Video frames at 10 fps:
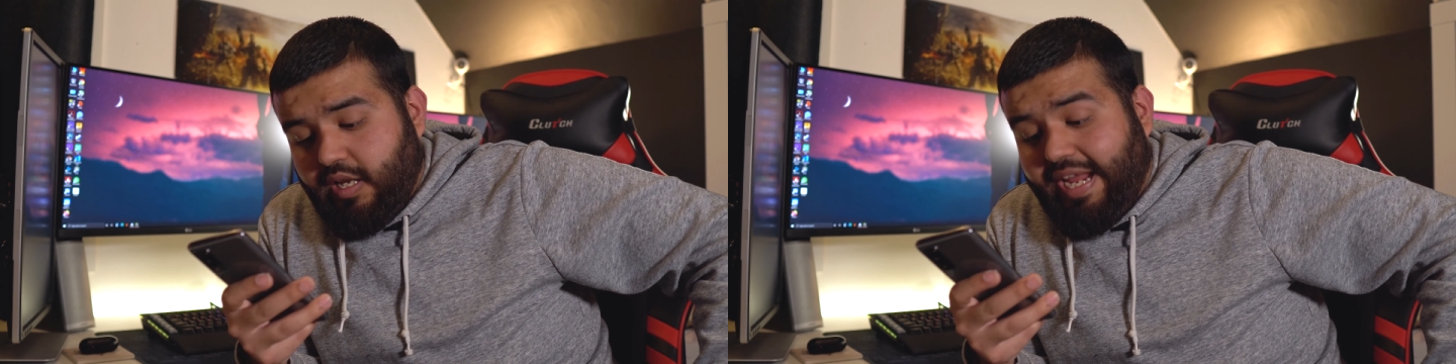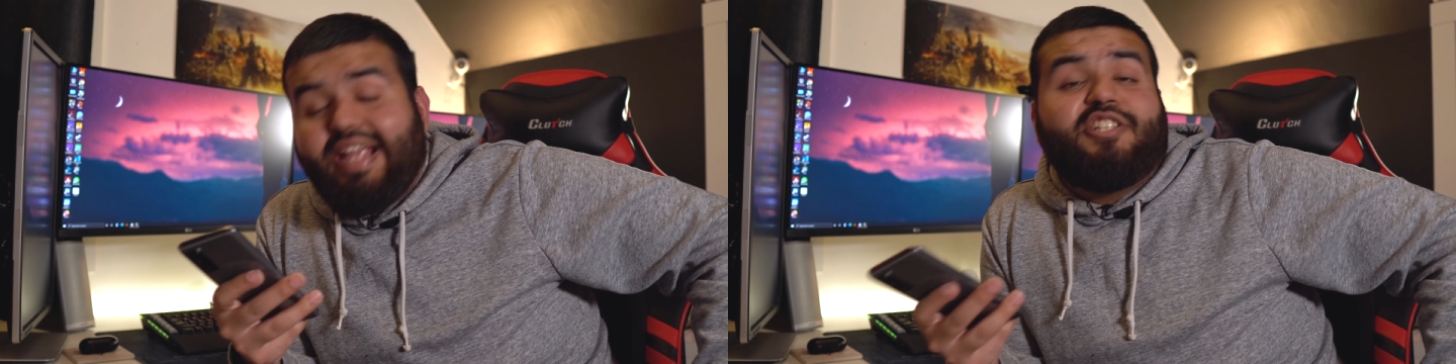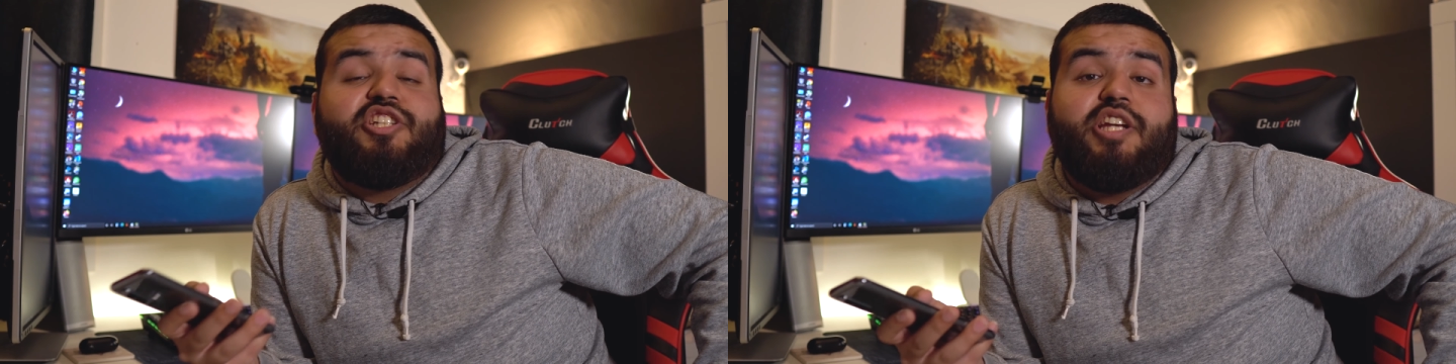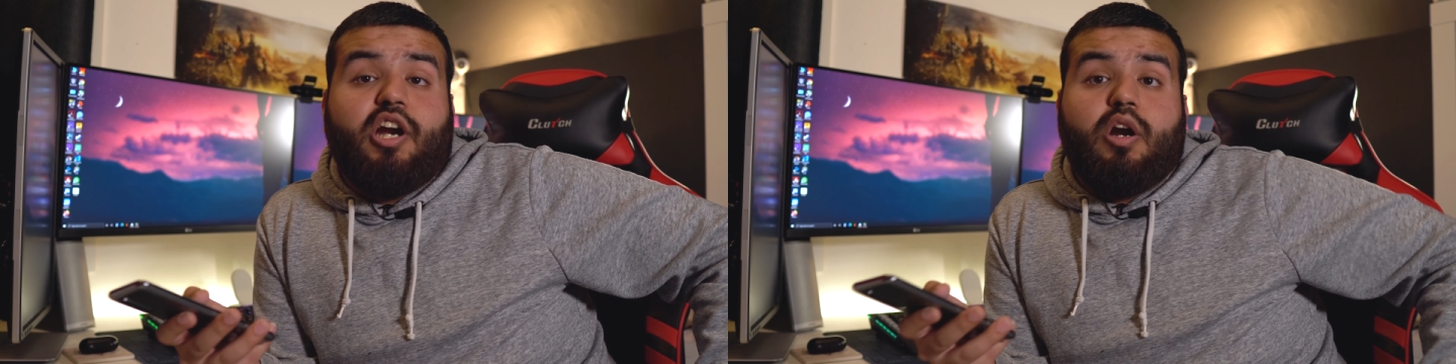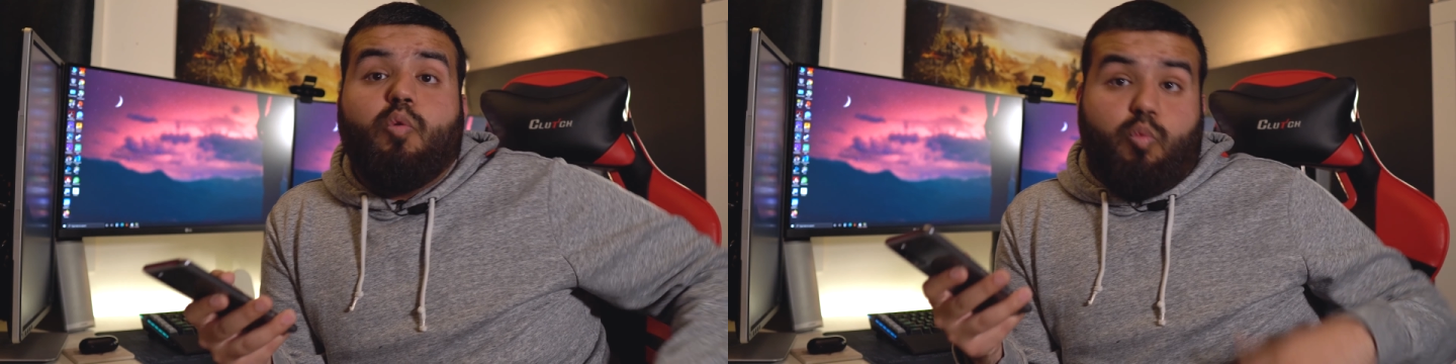
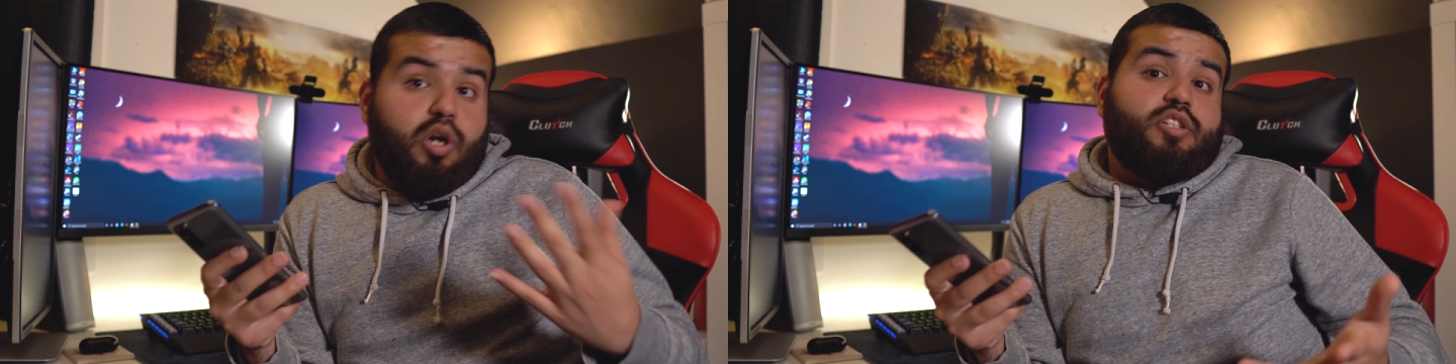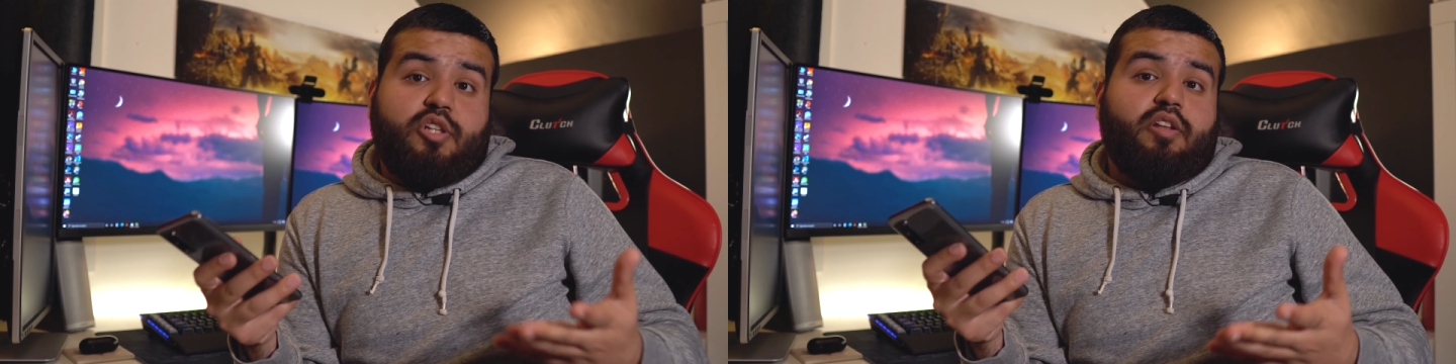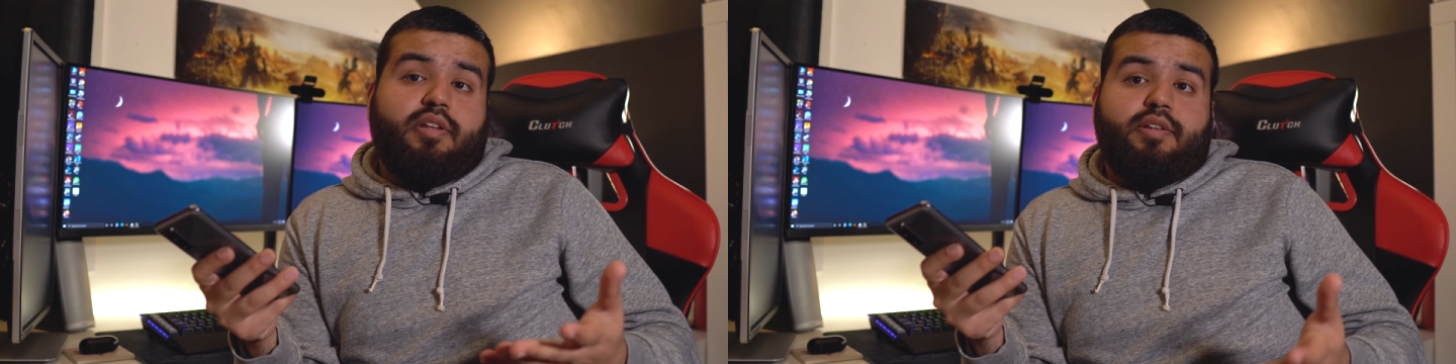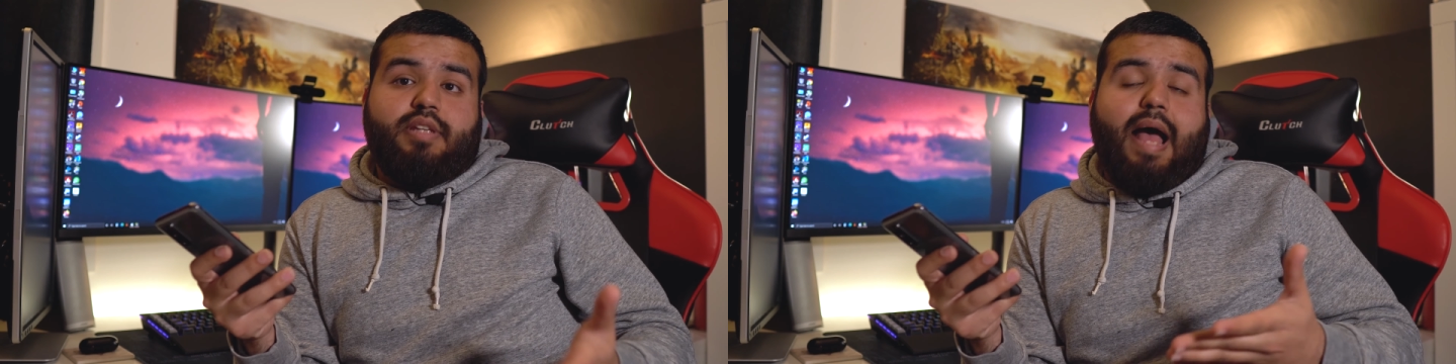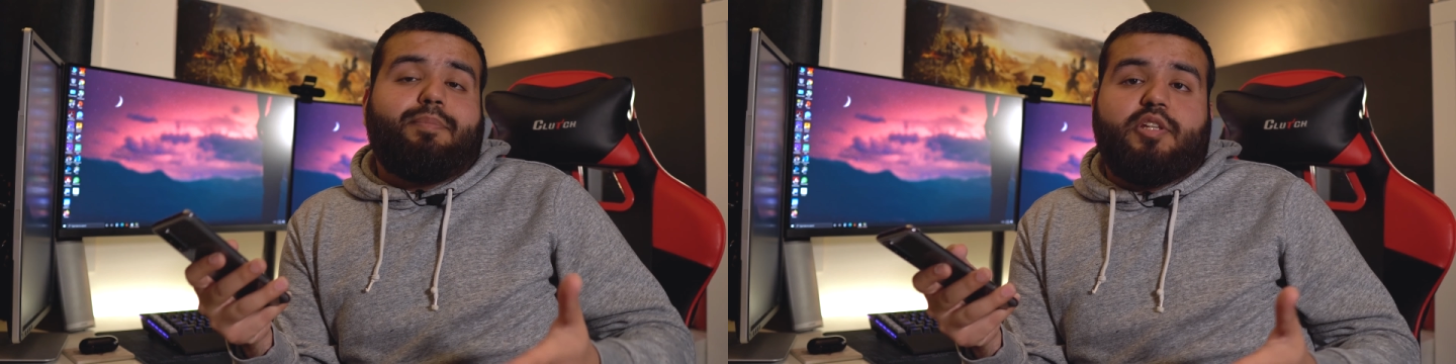HDR works on this,
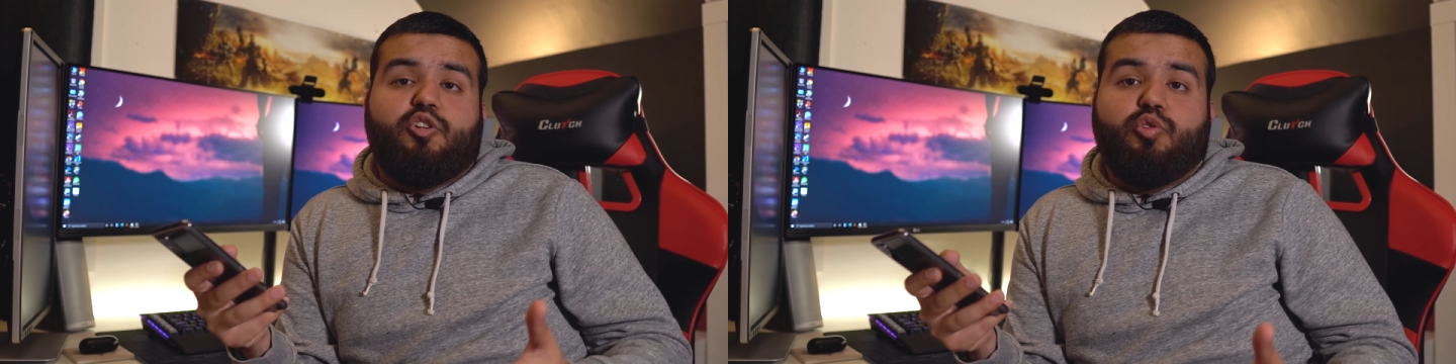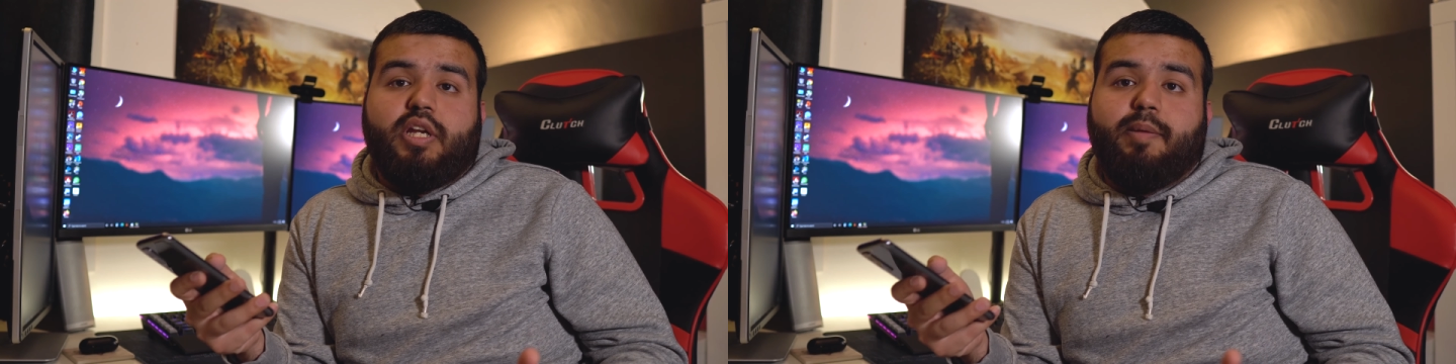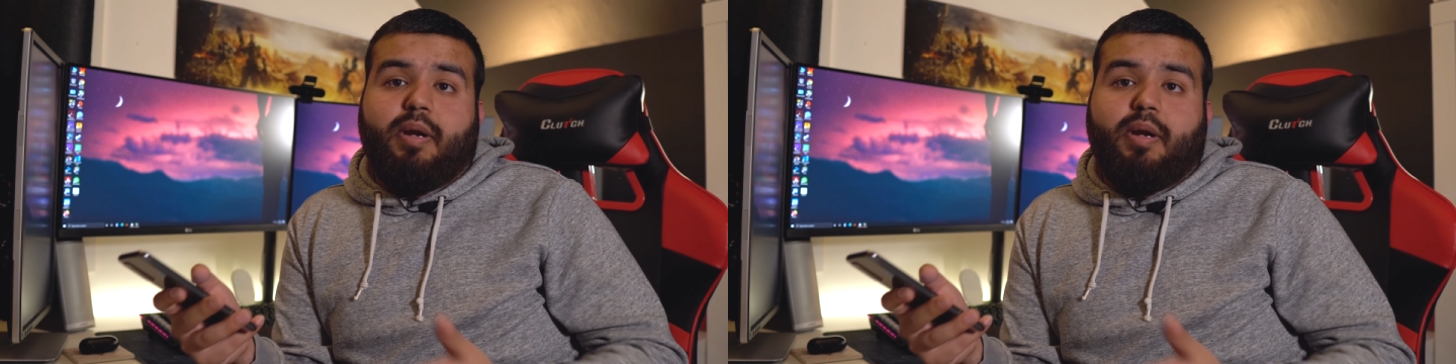absolutely,